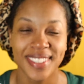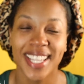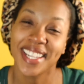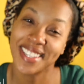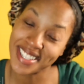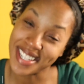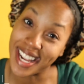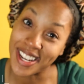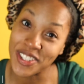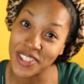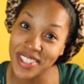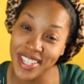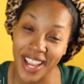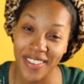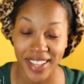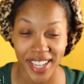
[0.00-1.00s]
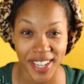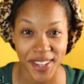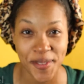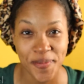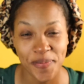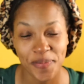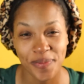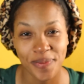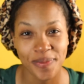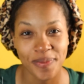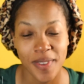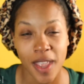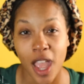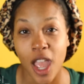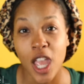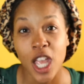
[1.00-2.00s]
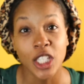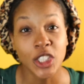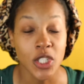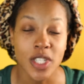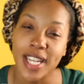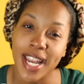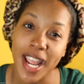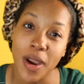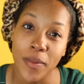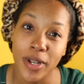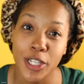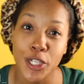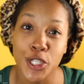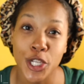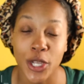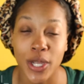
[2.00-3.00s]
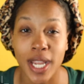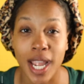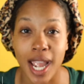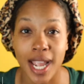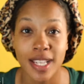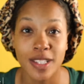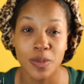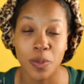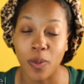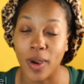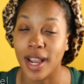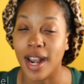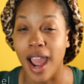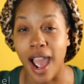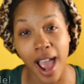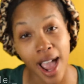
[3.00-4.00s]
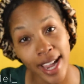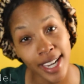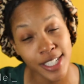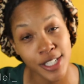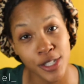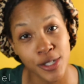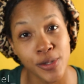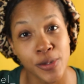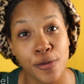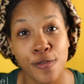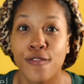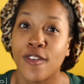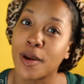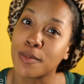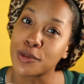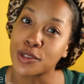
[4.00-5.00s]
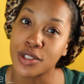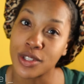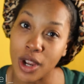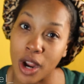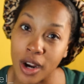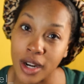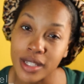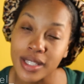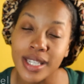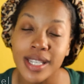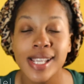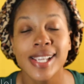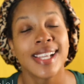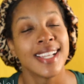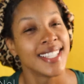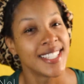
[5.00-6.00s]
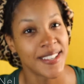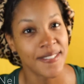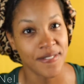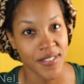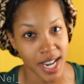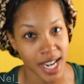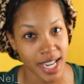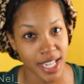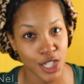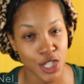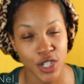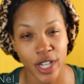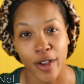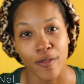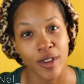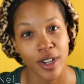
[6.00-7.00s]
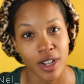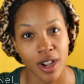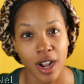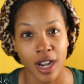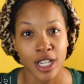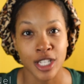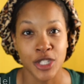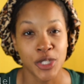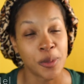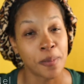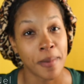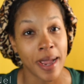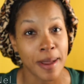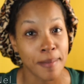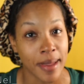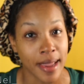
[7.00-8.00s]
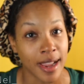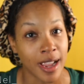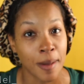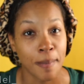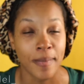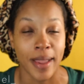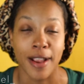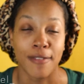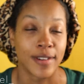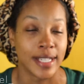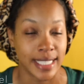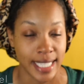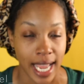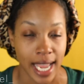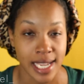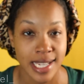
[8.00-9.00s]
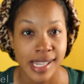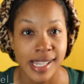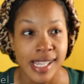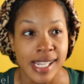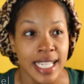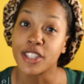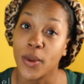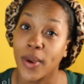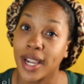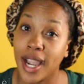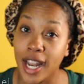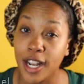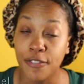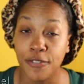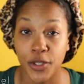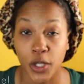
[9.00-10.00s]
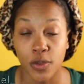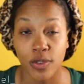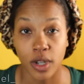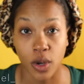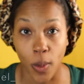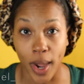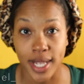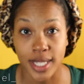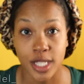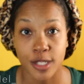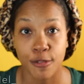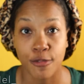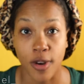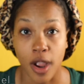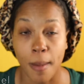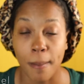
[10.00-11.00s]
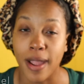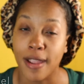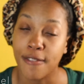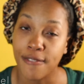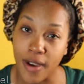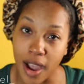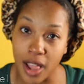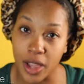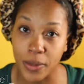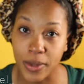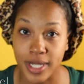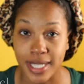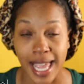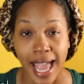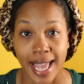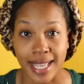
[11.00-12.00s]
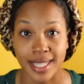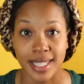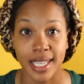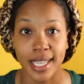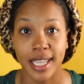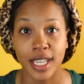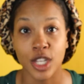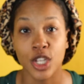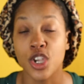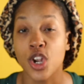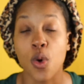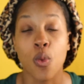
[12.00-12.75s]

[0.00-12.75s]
it's Naturally Now here. So today I'm going to show you guys what I do from start to finish in regards to my makeup every day. So I got a few requests from my followers asking,